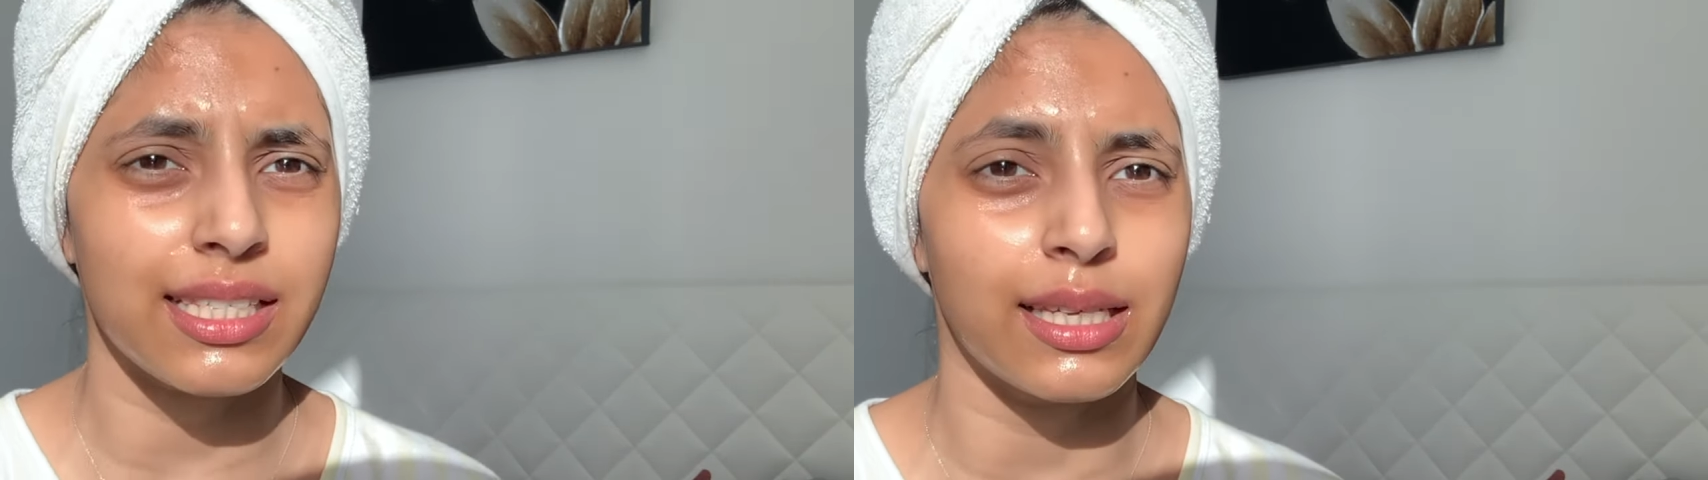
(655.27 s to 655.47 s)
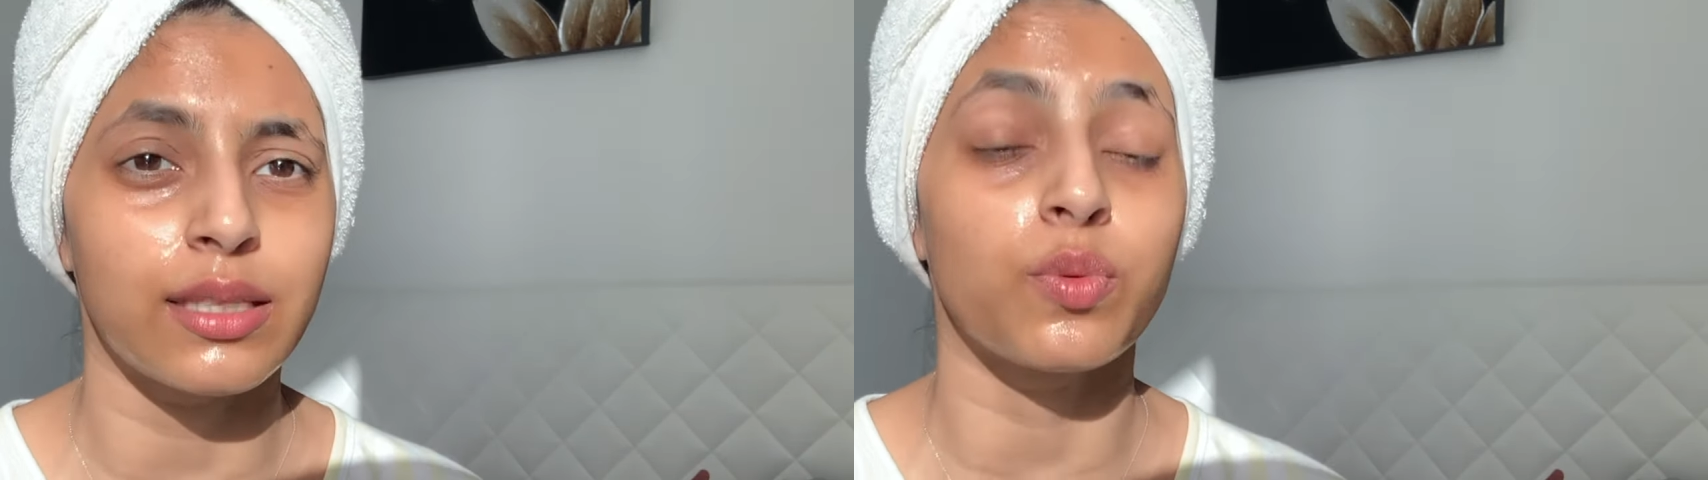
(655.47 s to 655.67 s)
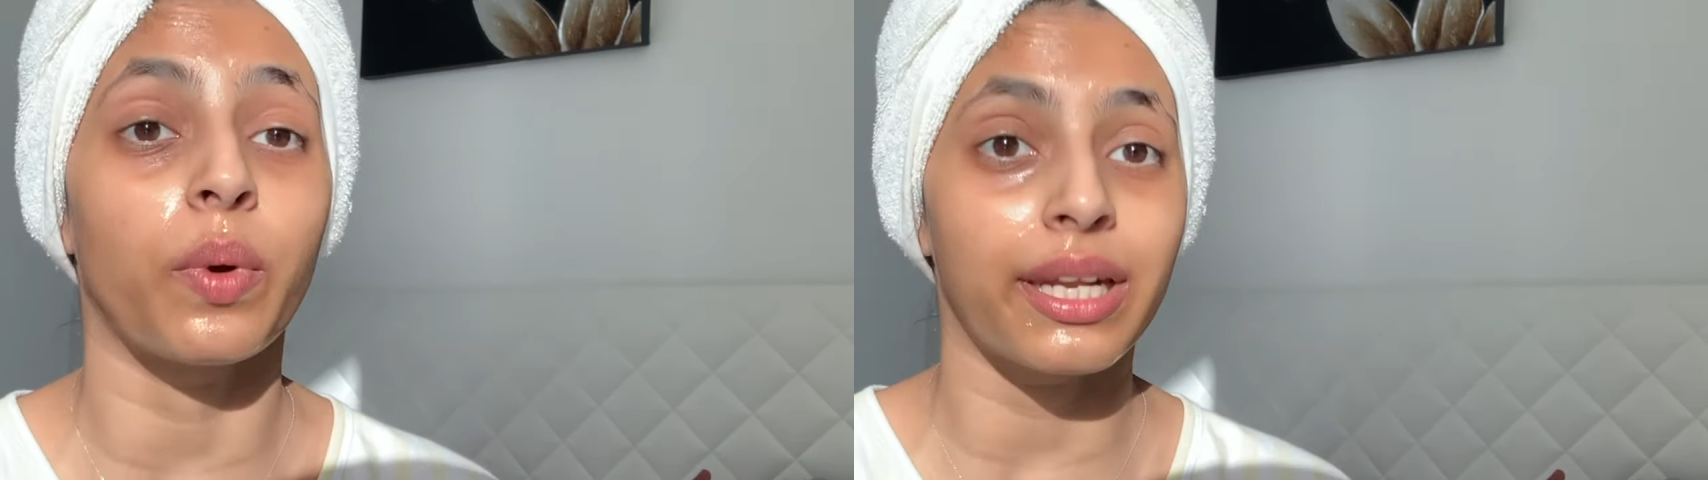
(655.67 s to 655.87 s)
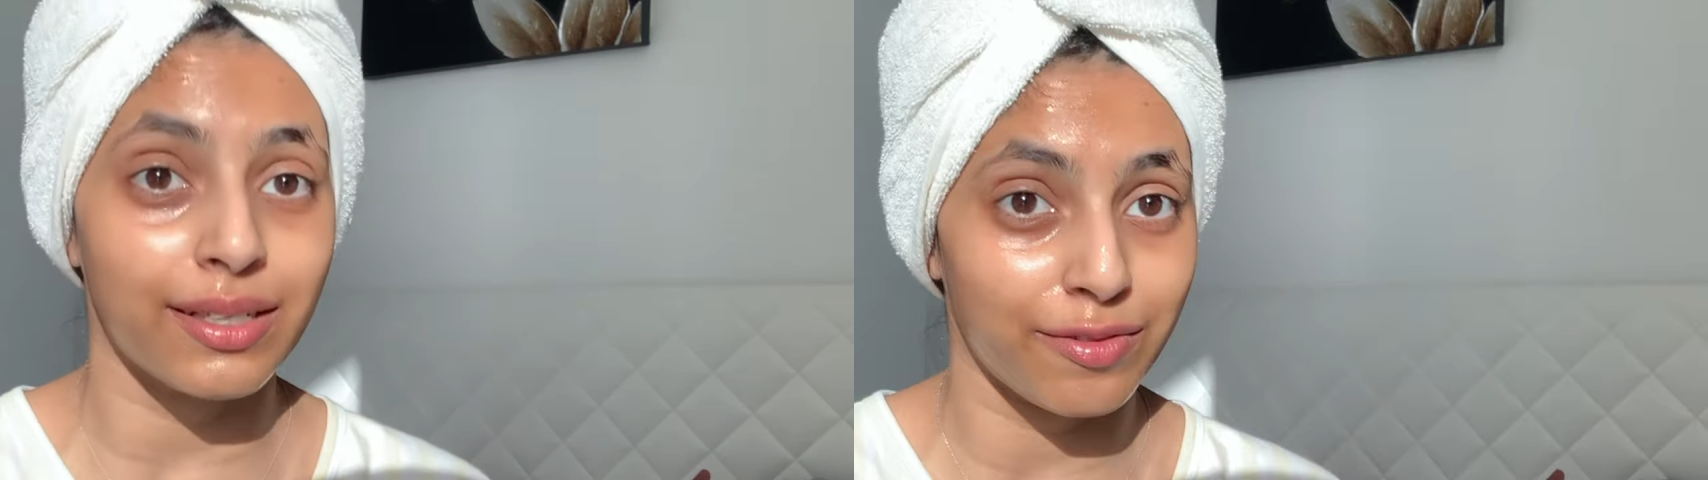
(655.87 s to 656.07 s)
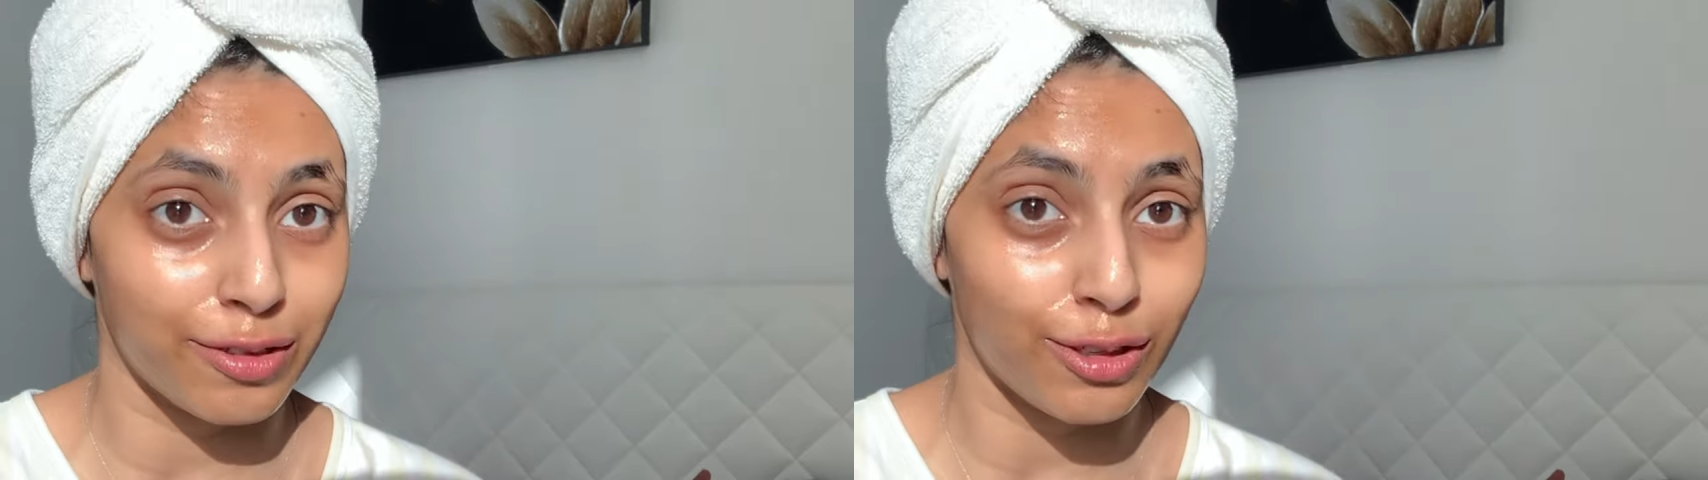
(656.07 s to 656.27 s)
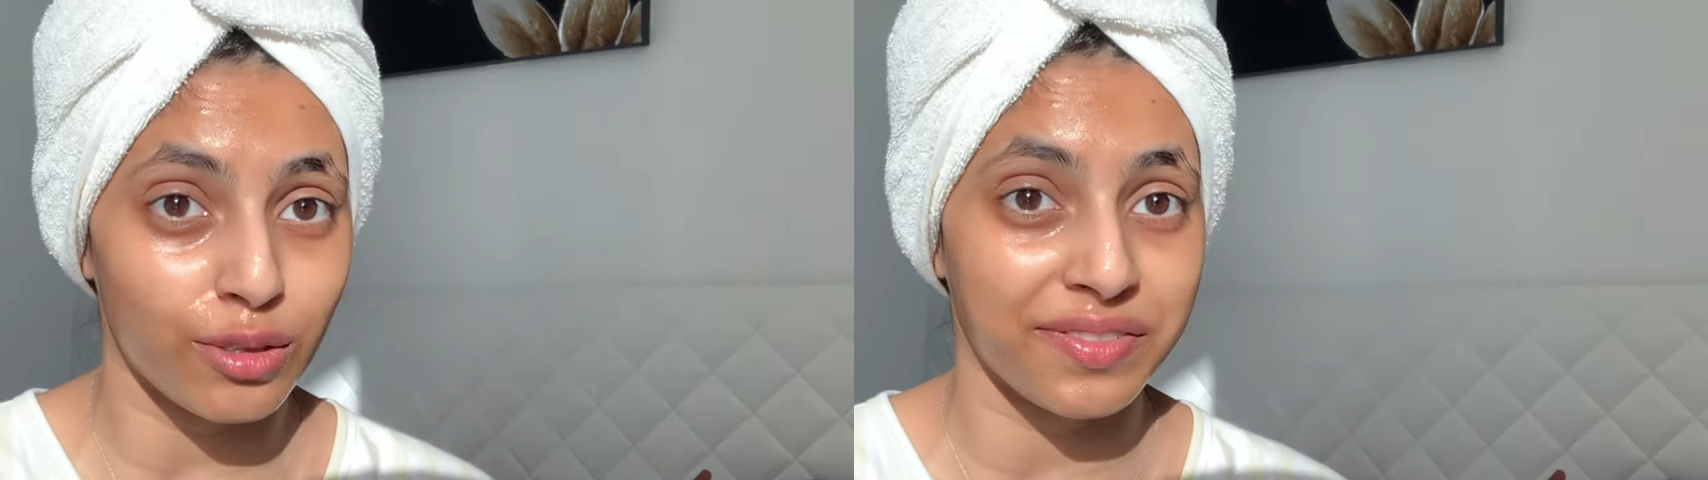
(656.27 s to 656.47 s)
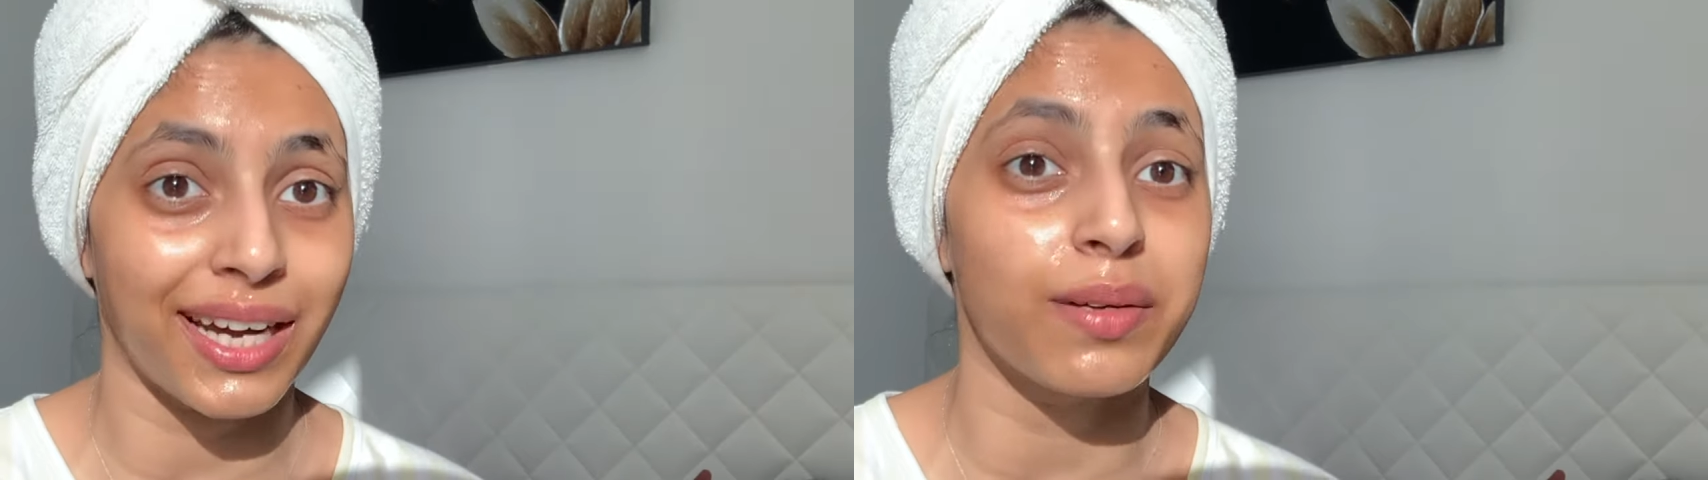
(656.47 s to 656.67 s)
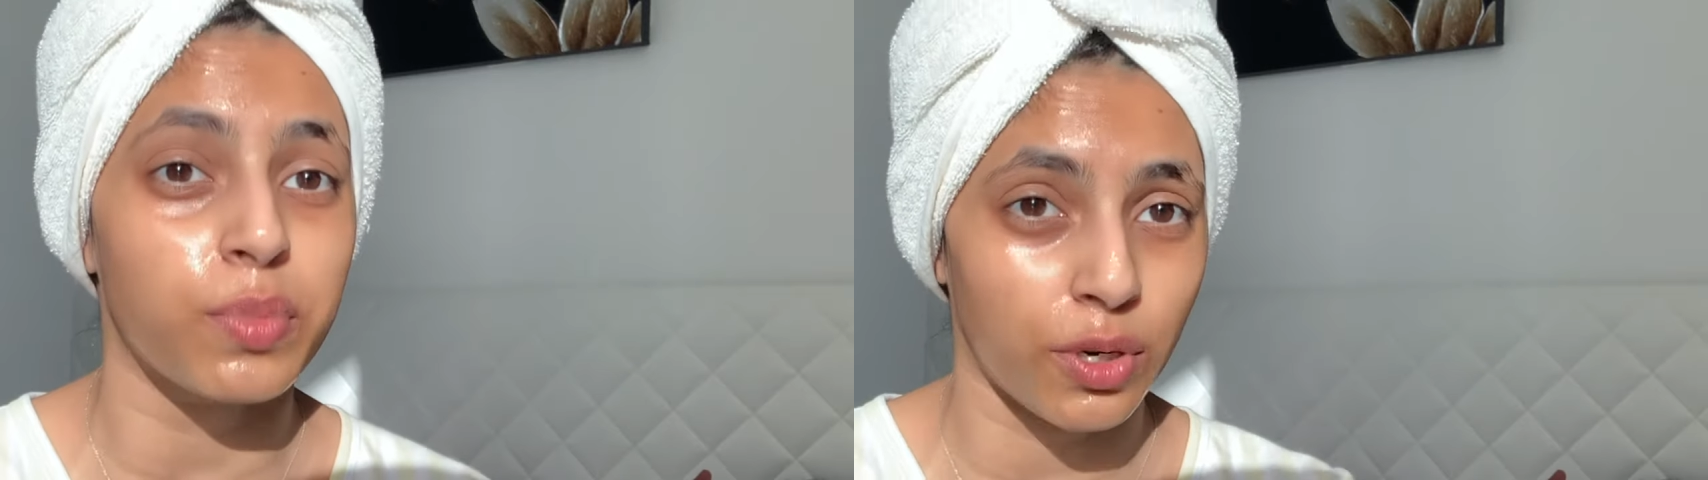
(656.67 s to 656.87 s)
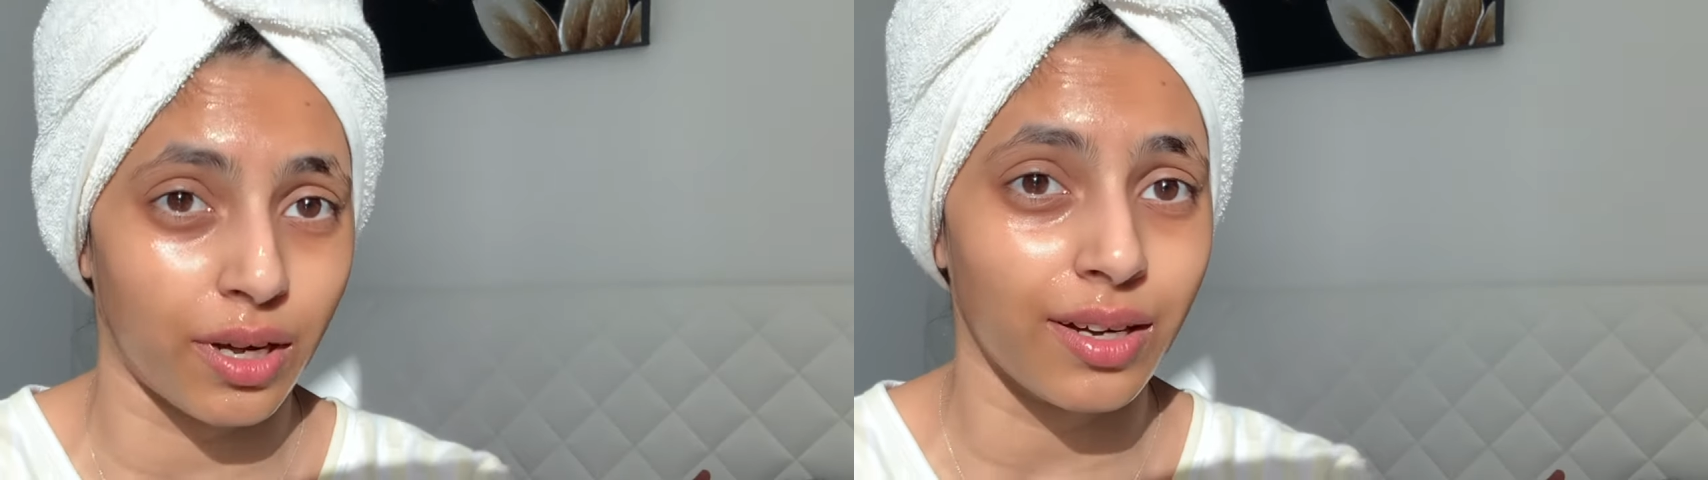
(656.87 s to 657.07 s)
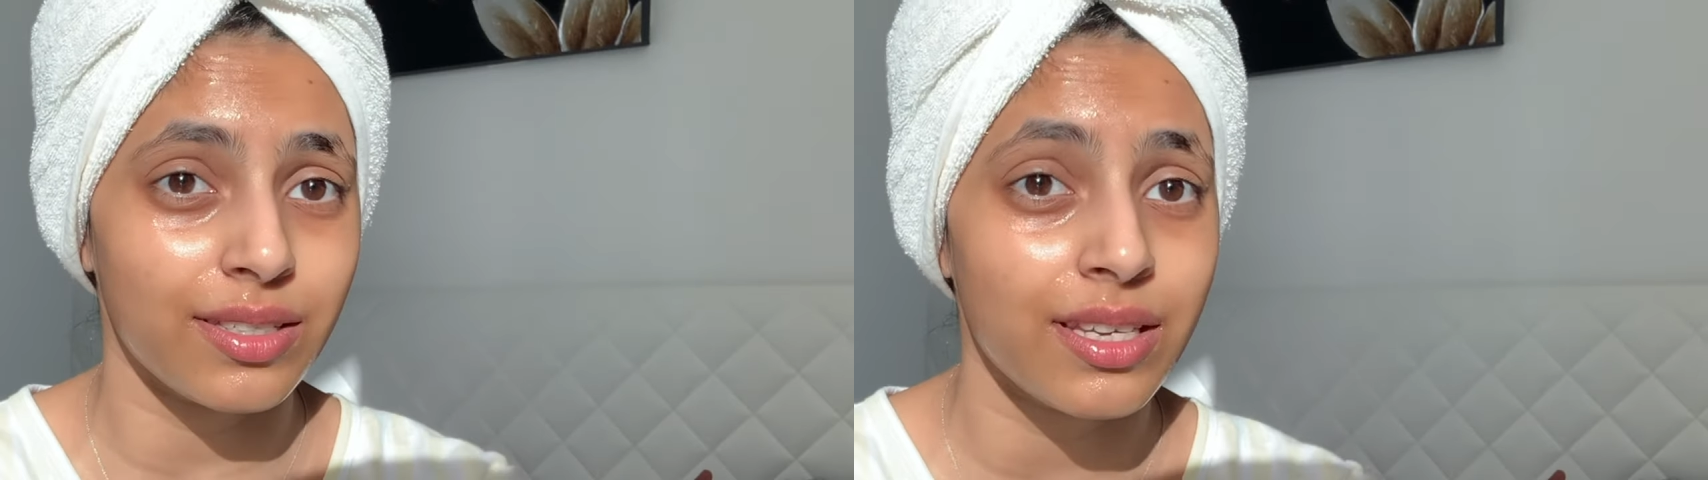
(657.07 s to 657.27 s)
it's very difficult to find
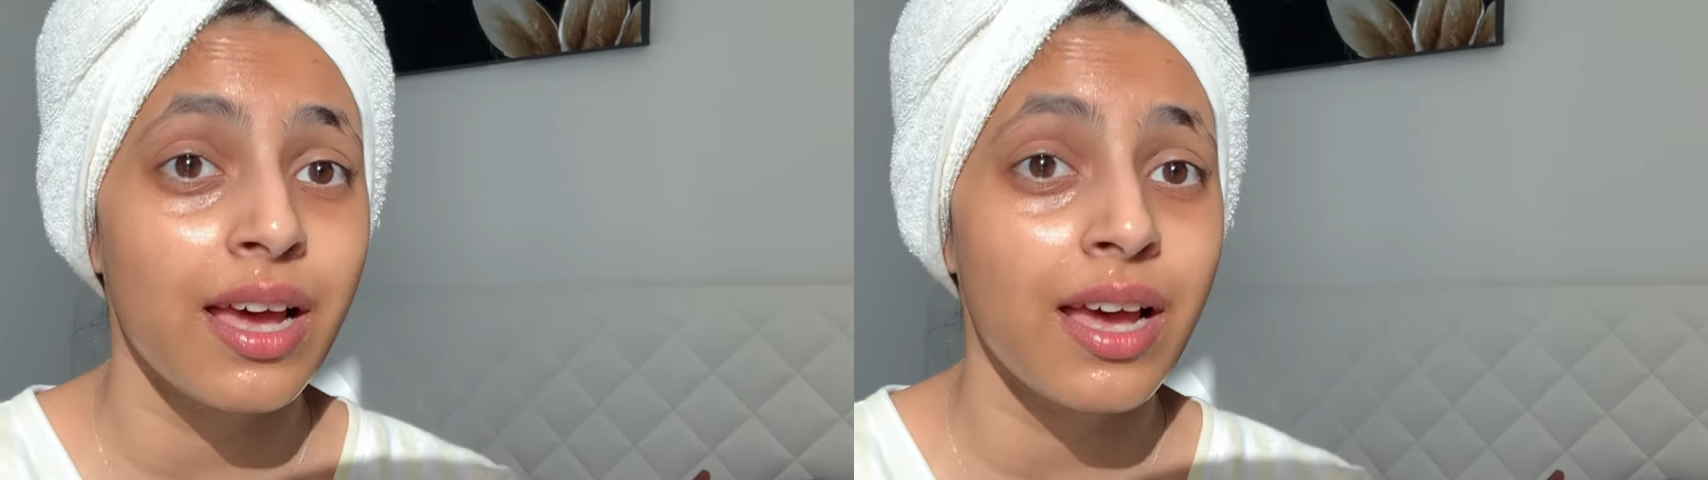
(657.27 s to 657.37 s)
products